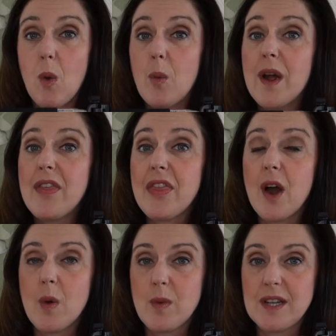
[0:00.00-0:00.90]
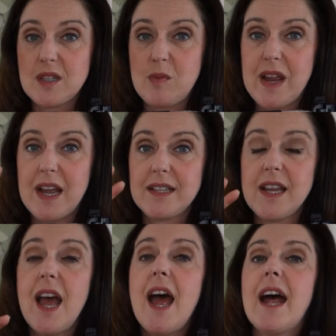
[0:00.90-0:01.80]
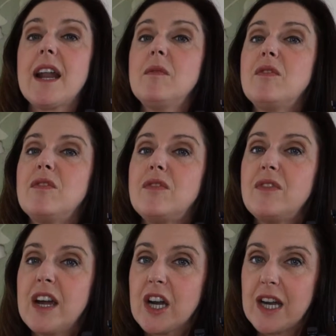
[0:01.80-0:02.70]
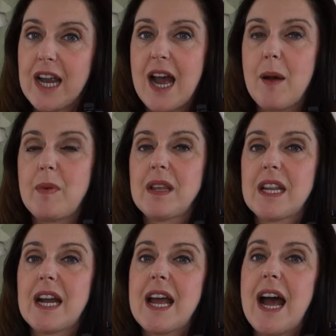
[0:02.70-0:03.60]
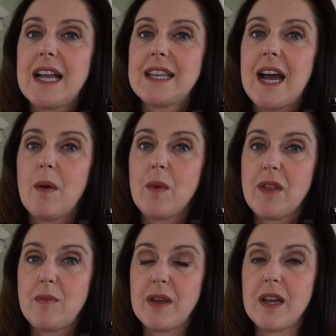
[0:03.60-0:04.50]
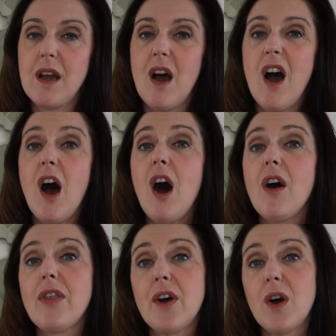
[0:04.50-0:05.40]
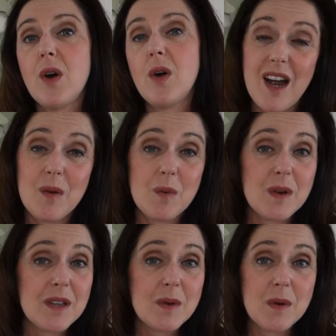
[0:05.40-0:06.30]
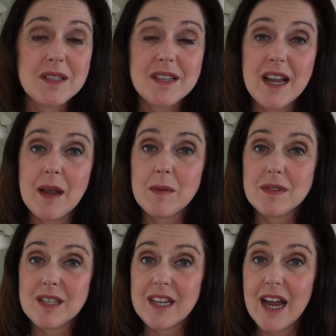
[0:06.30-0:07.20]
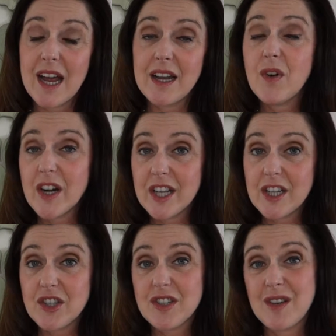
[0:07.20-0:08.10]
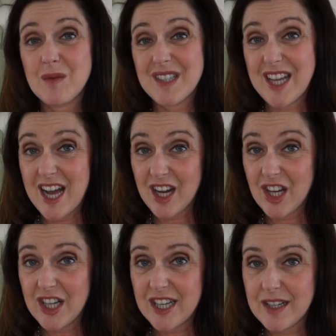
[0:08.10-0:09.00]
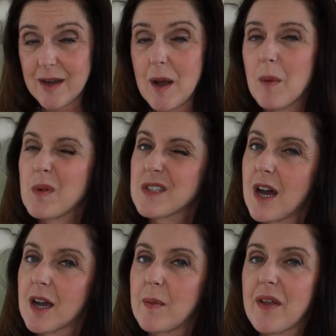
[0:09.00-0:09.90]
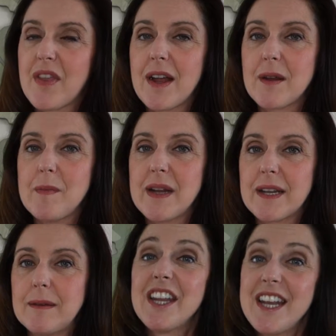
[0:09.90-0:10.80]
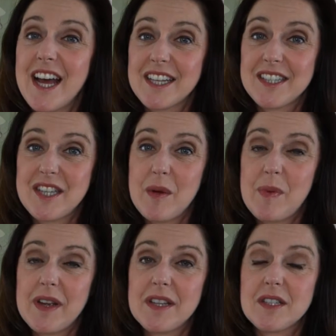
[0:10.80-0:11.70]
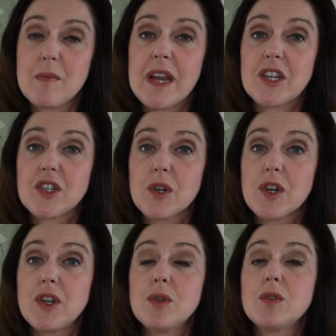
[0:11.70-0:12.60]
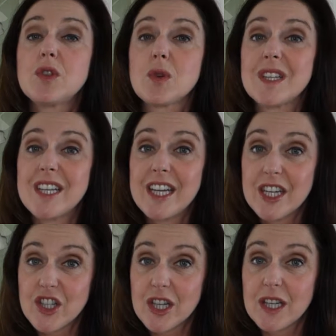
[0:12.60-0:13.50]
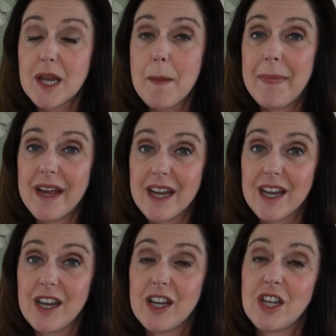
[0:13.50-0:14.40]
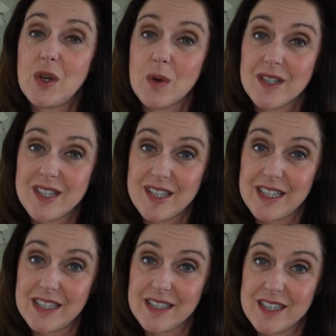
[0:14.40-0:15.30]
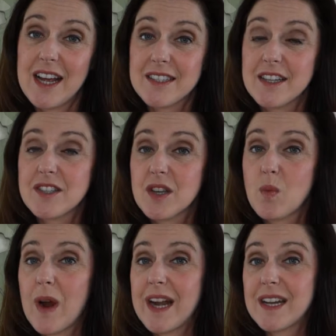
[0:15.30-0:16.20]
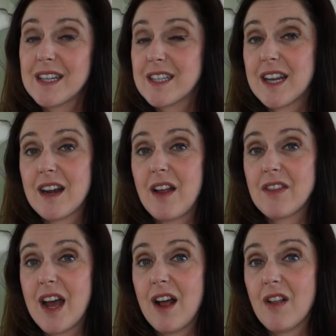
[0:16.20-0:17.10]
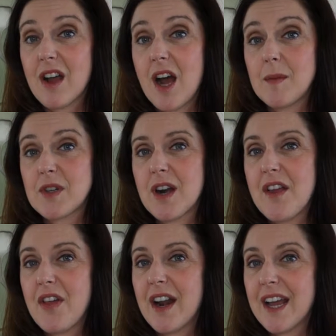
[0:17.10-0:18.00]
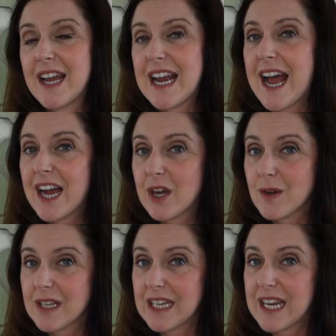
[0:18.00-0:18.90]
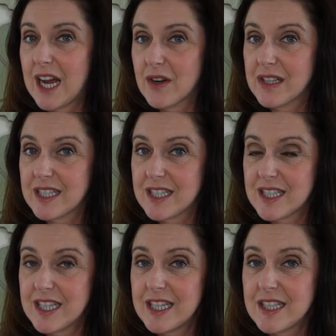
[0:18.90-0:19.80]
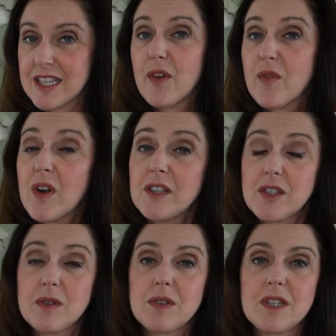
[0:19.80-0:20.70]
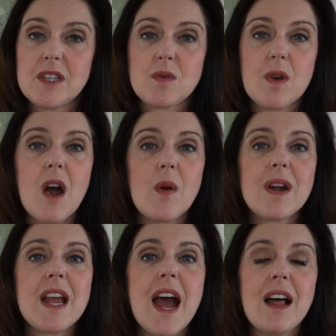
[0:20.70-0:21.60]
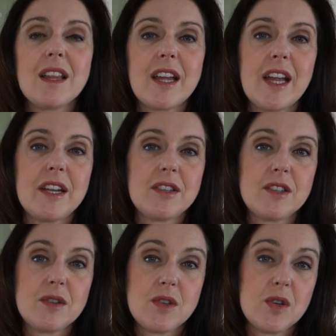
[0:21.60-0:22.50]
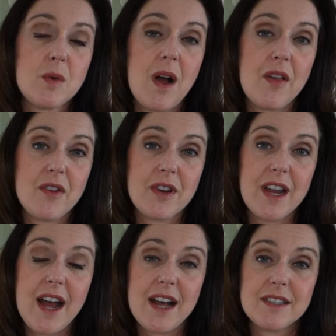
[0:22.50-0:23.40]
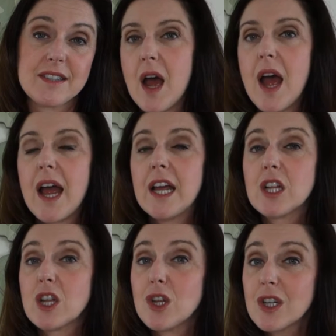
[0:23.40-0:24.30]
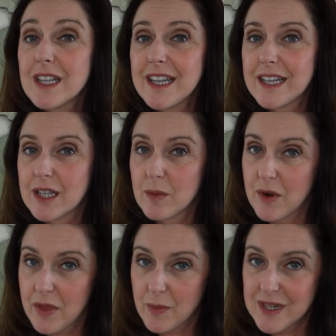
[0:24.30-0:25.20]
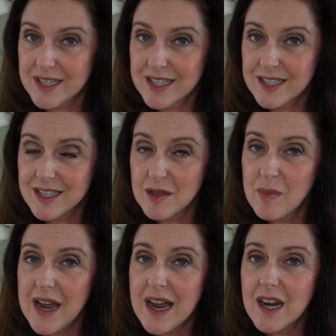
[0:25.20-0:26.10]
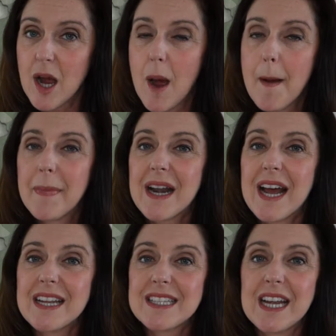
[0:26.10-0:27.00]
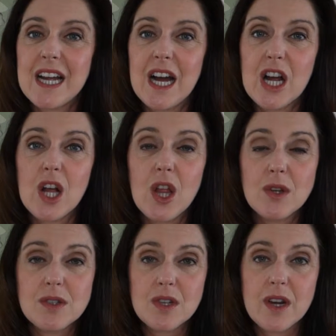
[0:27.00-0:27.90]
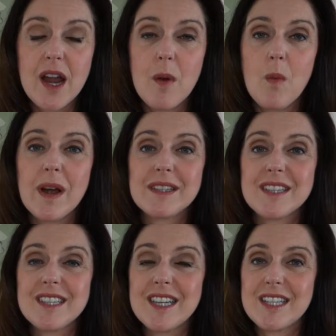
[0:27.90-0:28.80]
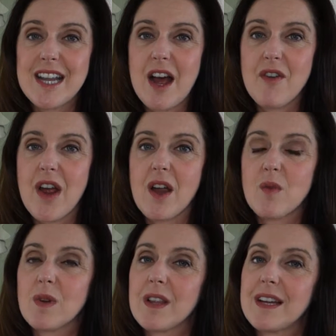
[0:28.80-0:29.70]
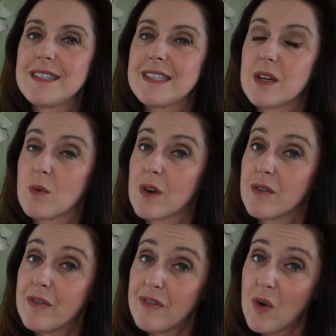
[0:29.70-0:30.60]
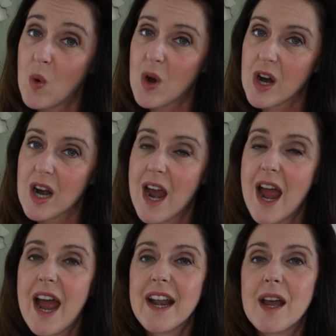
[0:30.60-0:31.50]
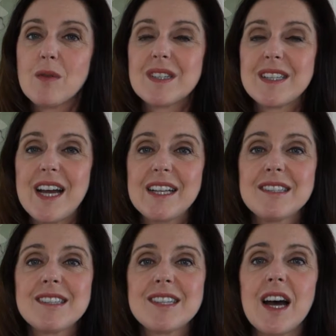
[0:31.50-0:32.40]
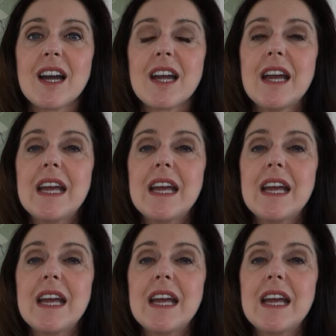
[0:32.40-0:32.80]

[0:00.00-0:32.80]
with a wristband, and I'm very happy that I had that with me. Although I really wasn't able to get footage that was that good. We'll talk about that in a minute. The next tip is make sure you strategically pick your seat. As I stood waiting to get on the helicopter, I thought I had accurately counted the seats. The front 2 seats were already allocated to 2 other guests. It looked like there were 3 seats in the back, but as I got closer and went to sit down, I realized there were 4, and I was then stuck